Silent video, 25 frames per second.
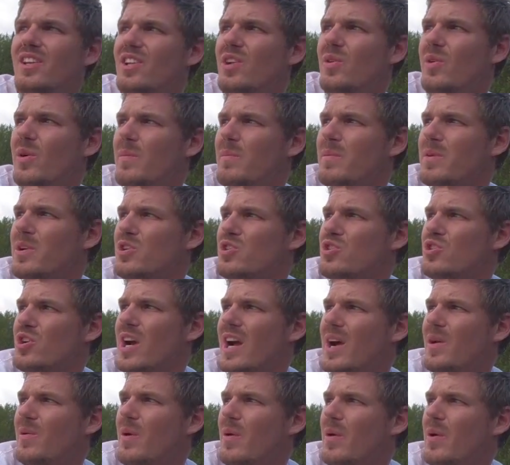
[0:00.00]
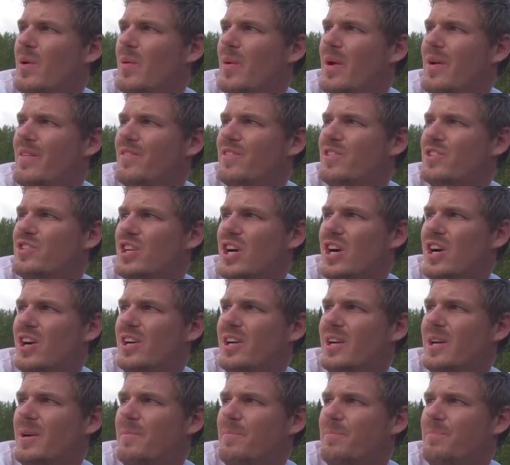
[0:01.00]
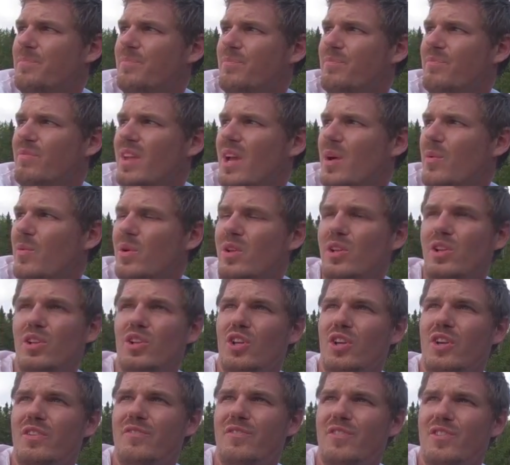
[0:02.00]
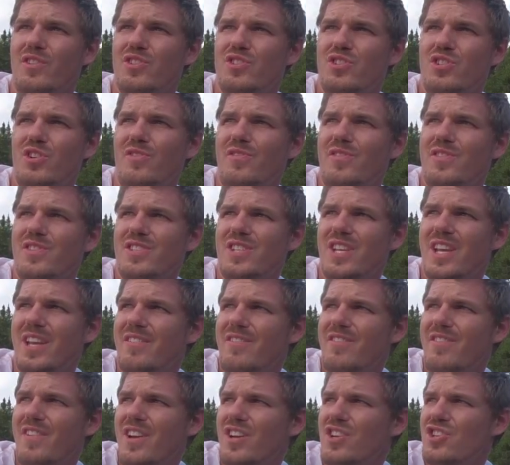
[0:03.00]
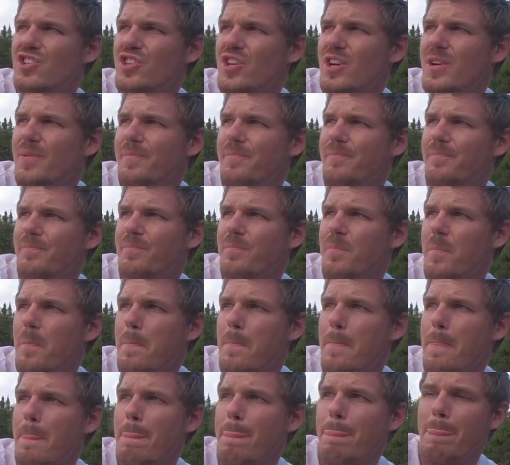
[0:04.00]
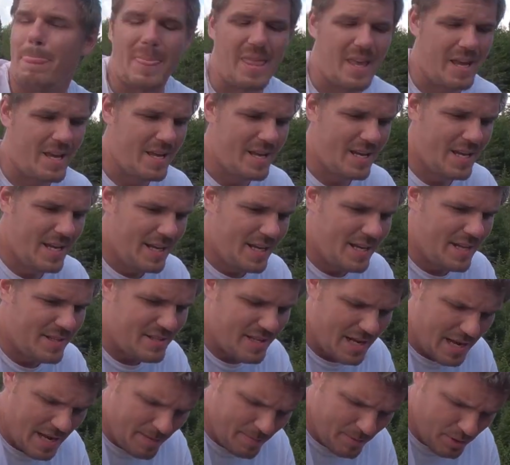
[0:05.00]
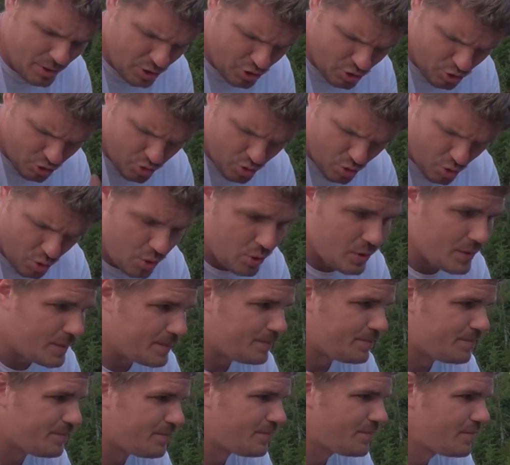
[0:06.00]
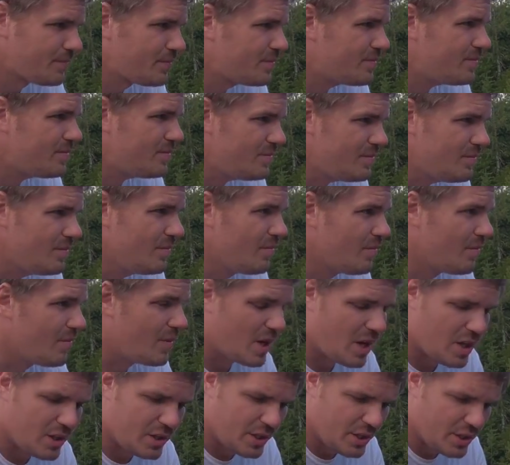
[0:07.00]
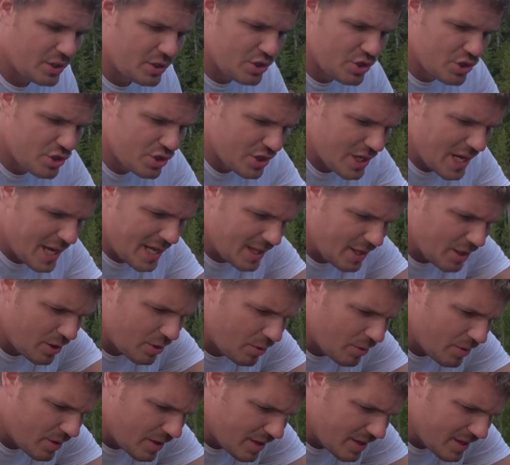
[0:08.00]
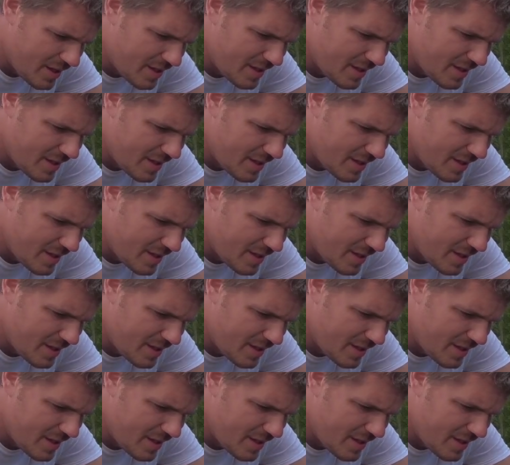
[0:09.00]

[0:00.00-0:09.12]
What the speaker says: You know what I'm going to try while we wait for dark and we're looking for surfacing fish? Is I'm going to troll a little shallow